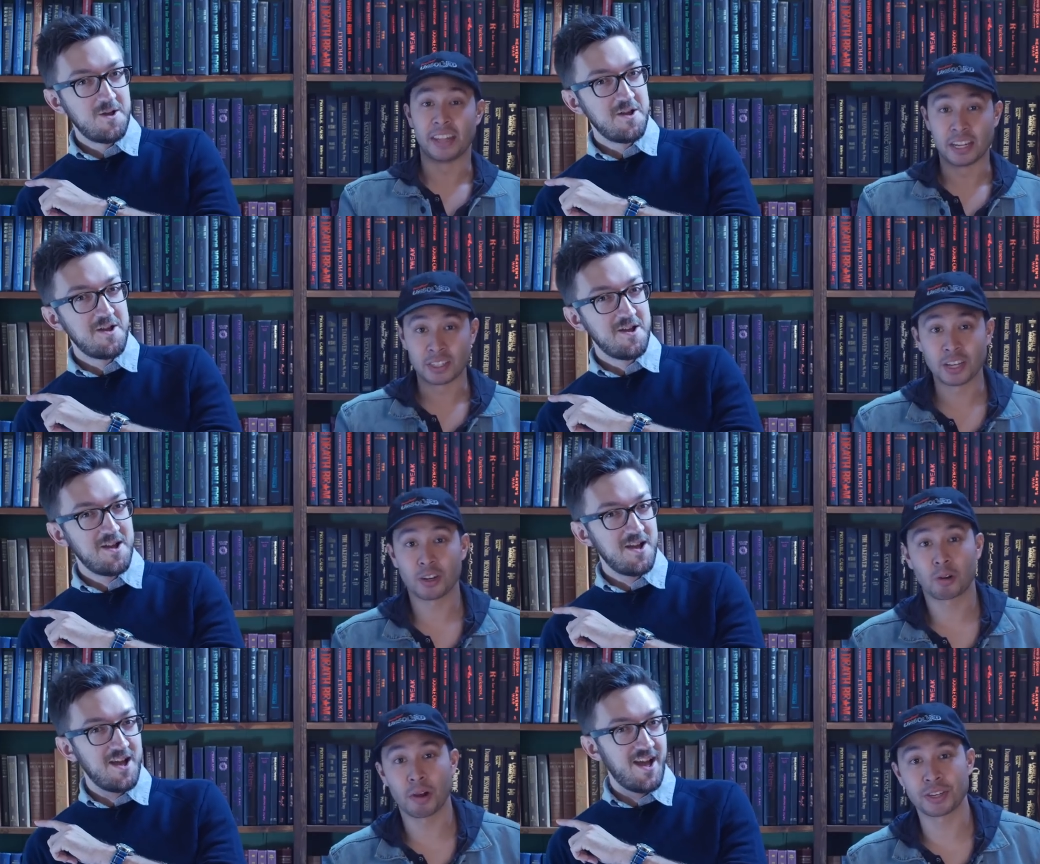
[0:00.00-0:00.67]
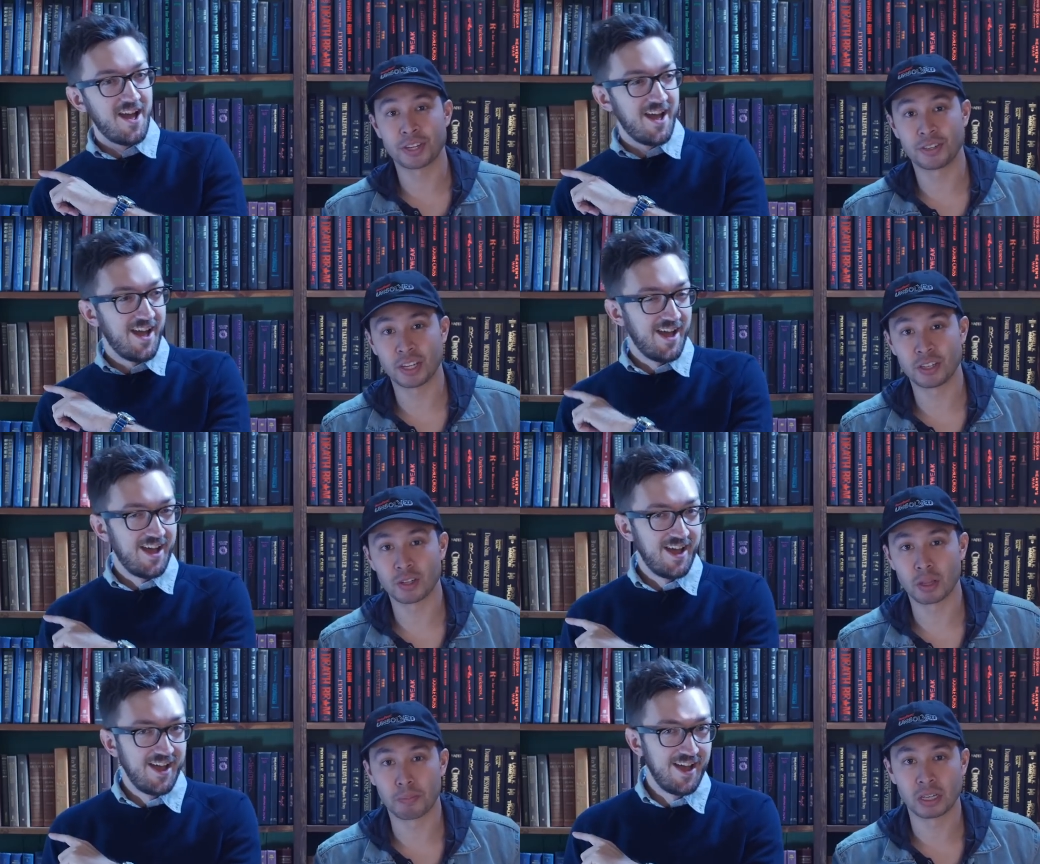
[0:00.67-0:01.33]
Speaker 1: and then send your questions in to
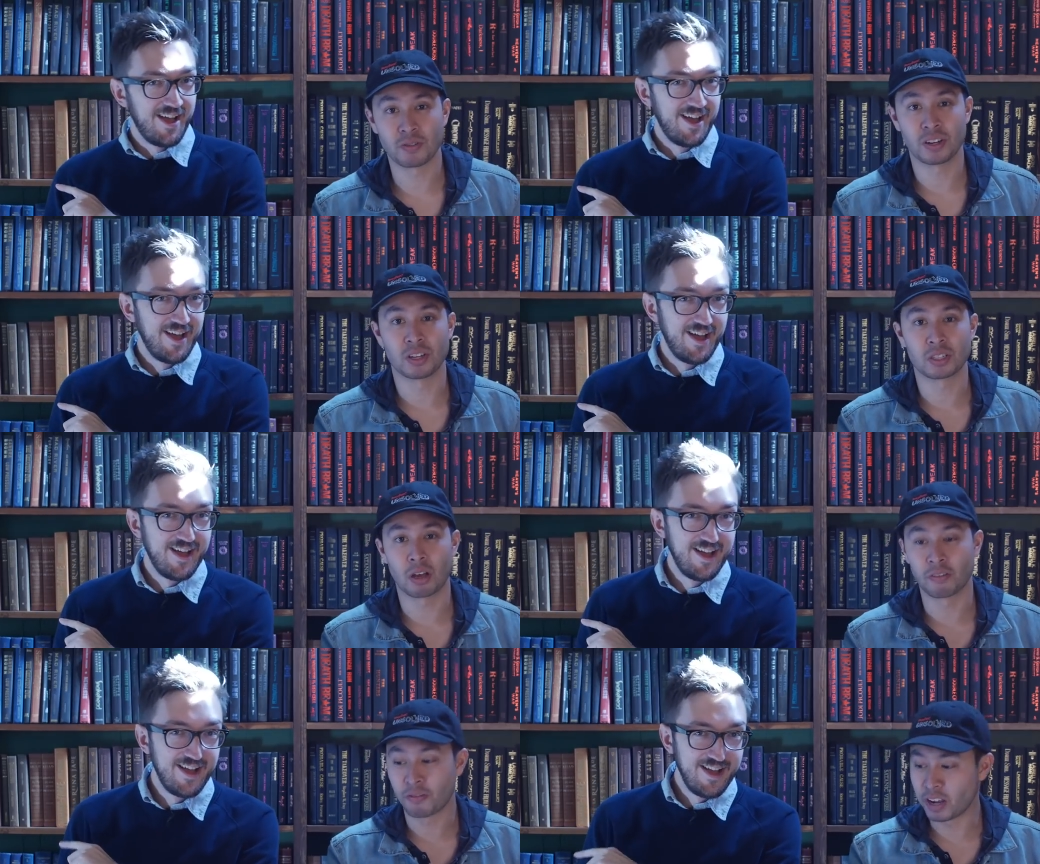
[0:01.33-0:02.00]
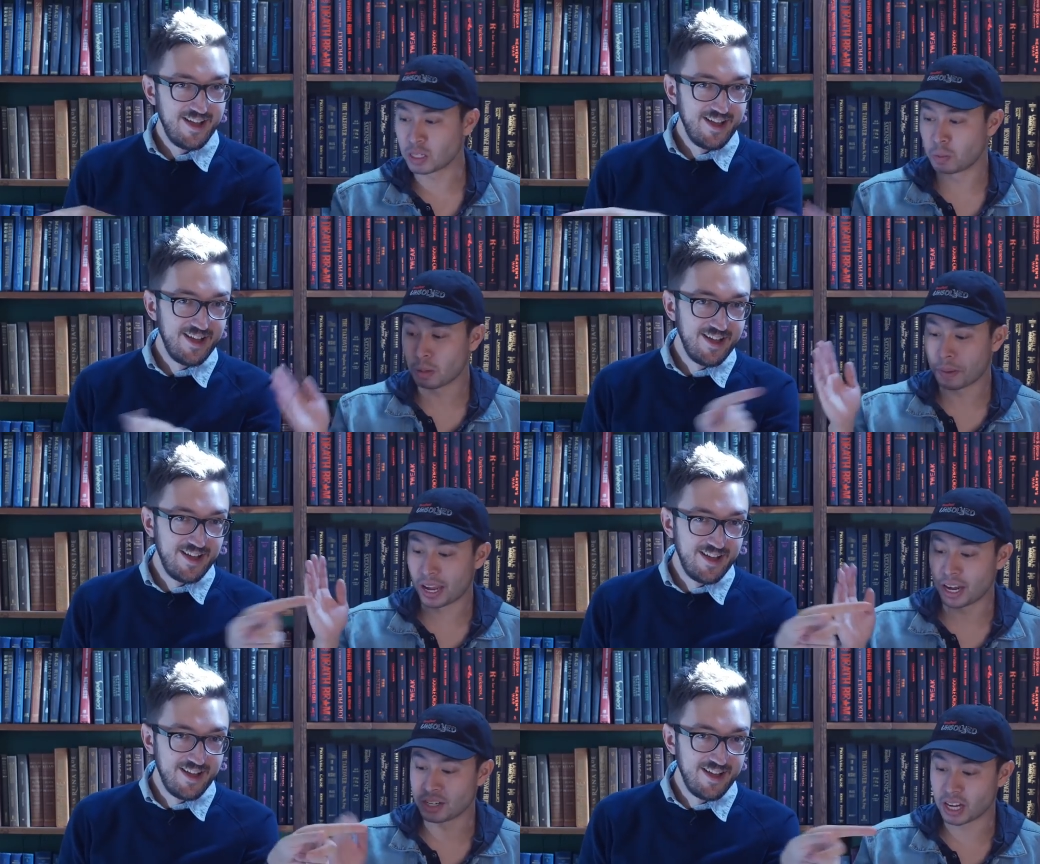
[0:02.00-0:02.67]
the BuzzFeed Unsolved Facebook
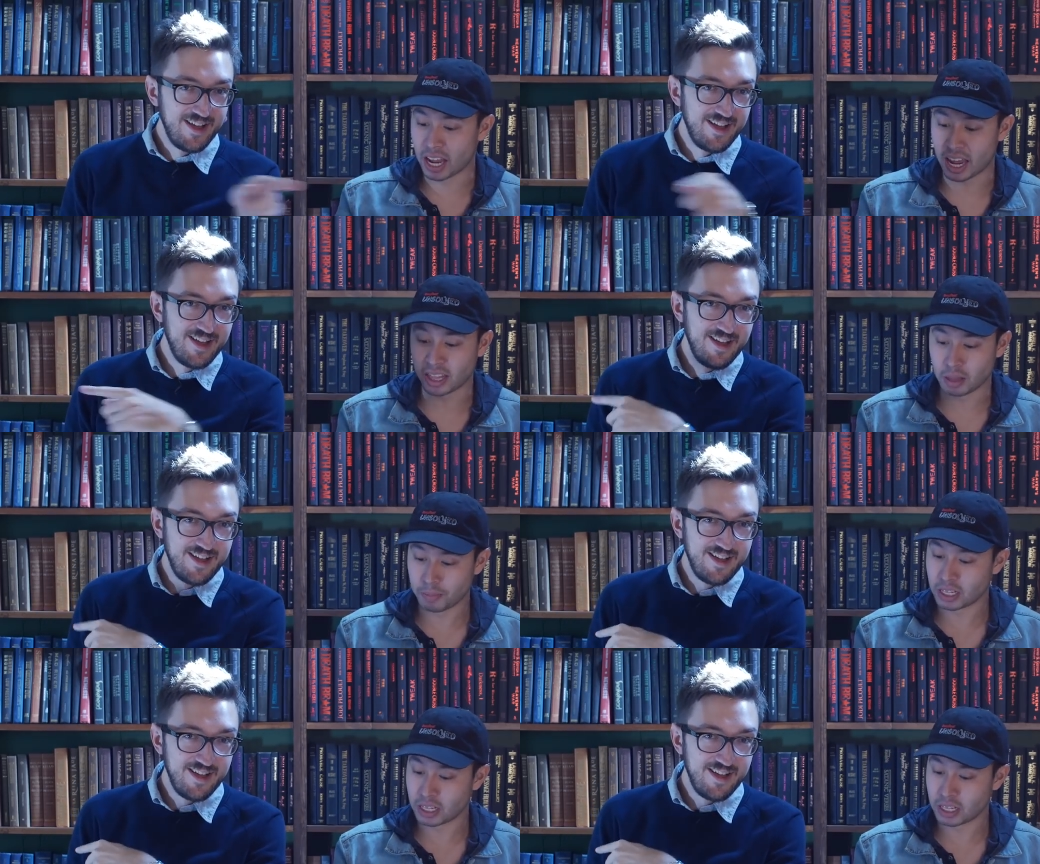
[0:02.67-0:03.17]
page and the